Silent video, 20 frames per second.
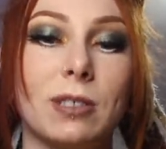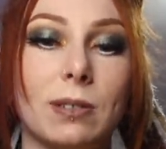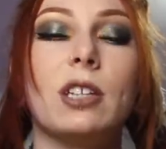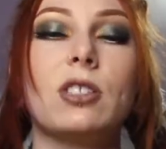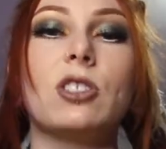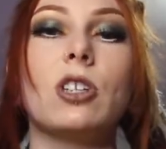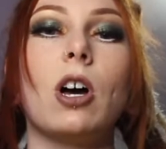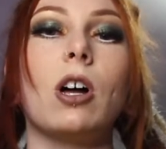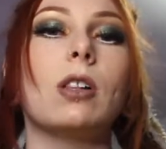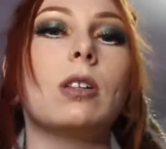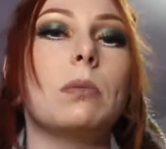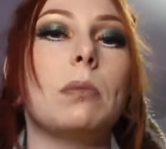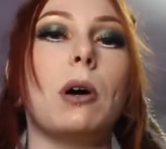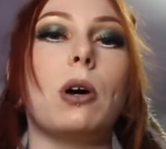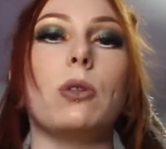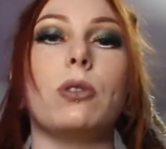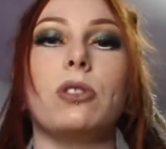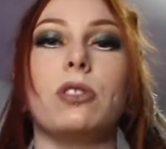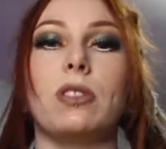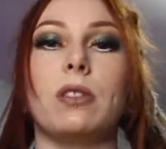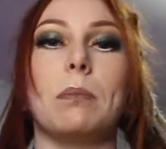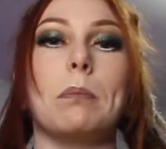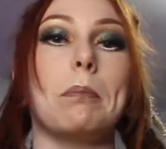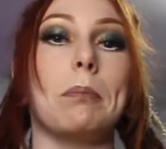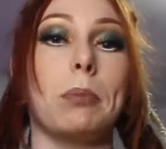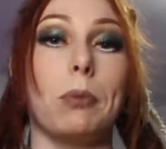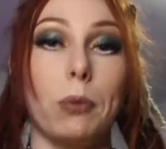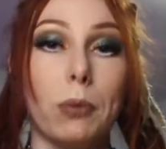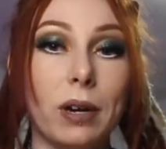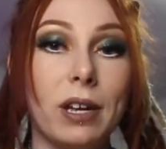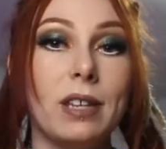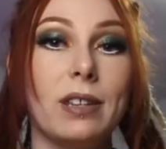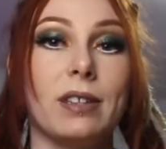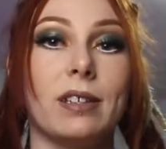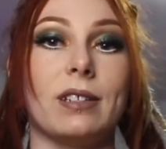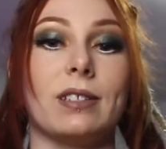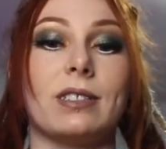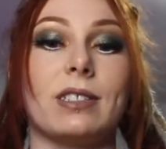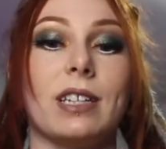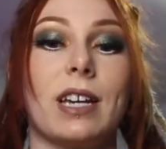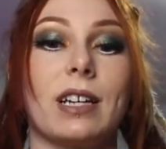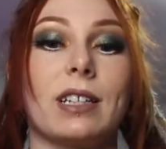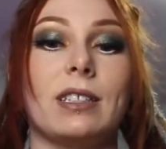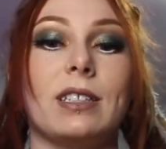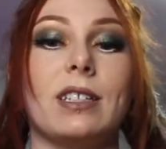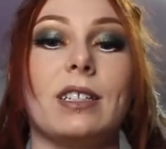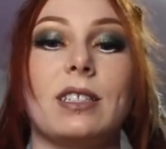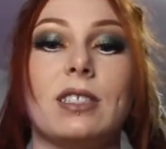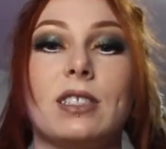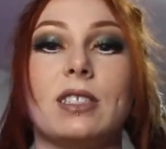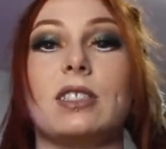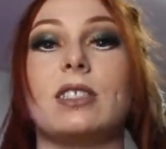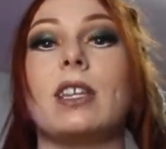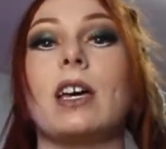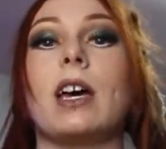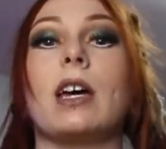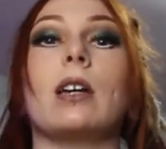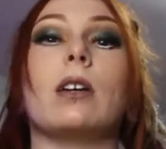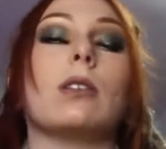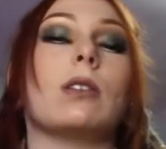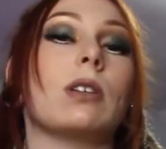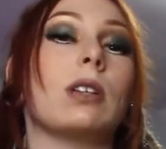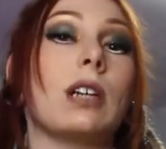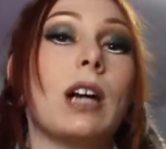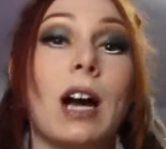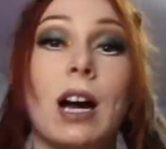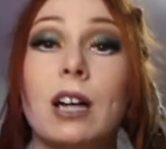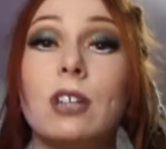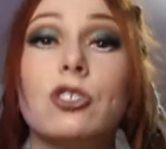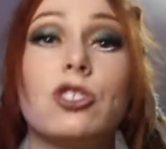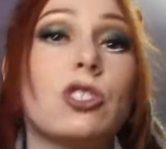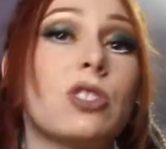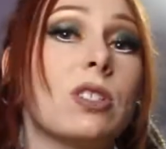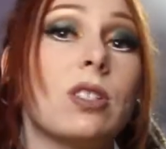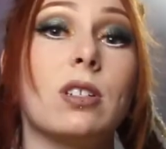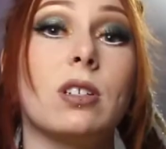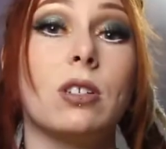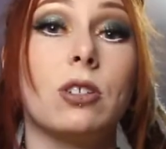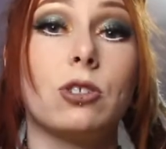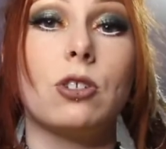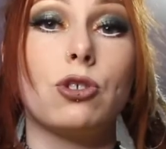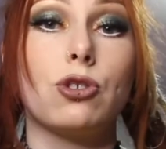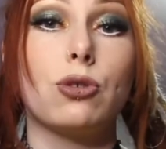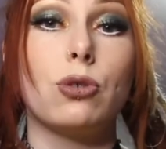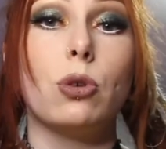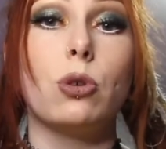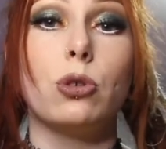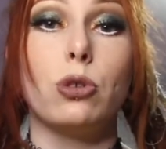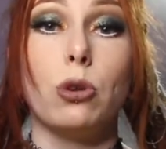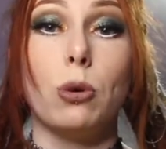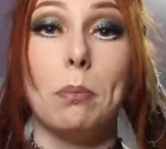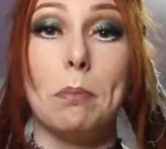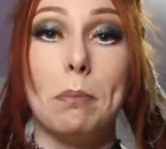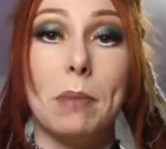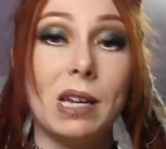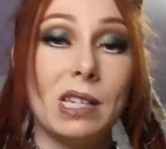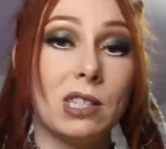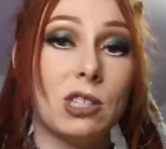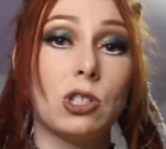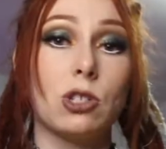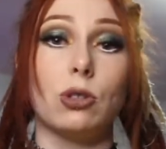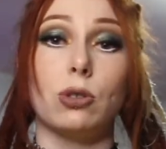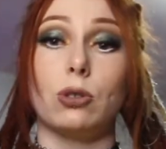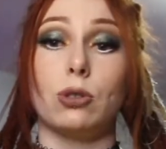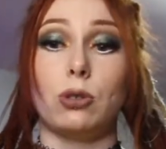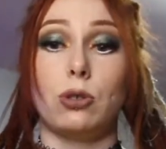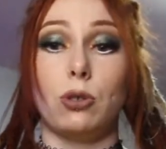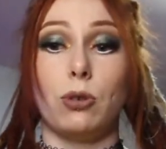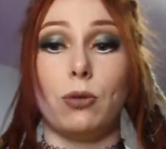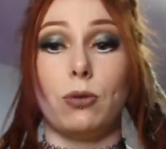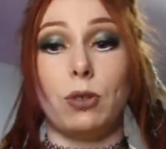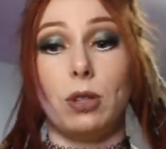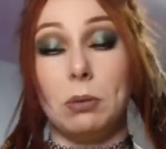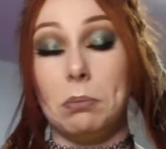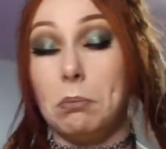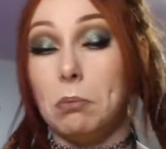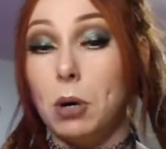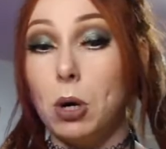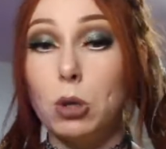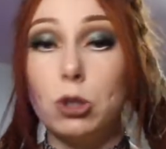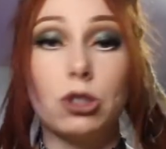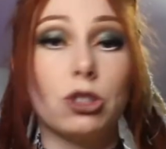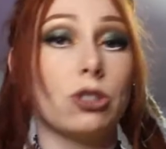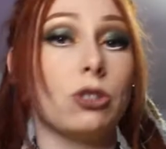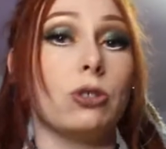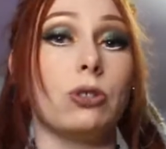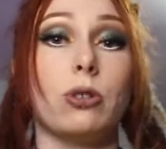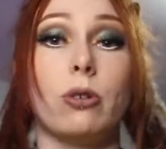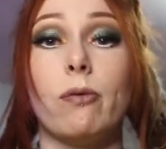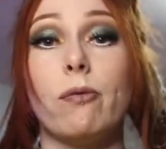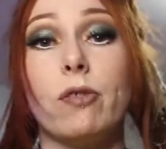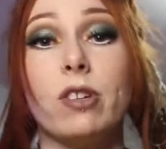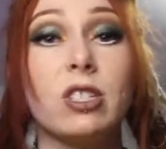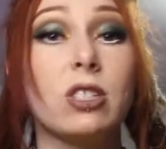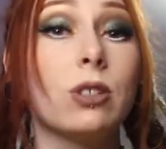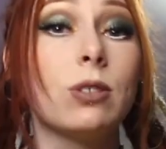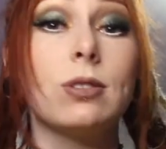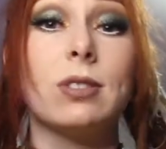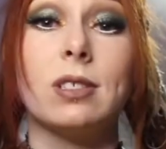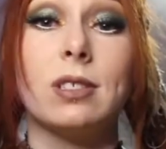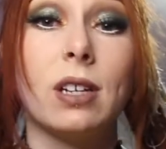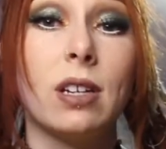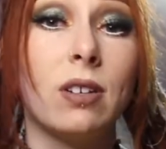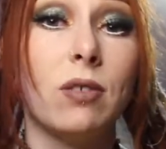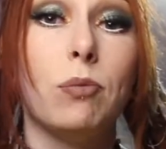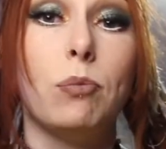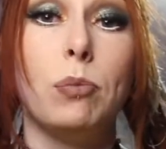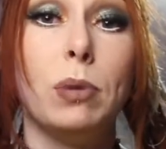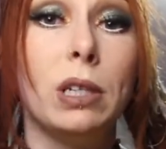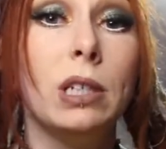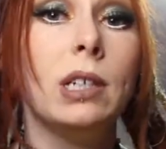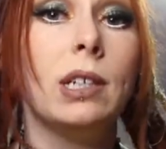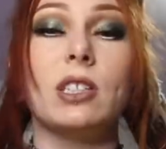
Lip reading: It's all about breathing techniques that consciously control your mental, your emotional, your physical state of being.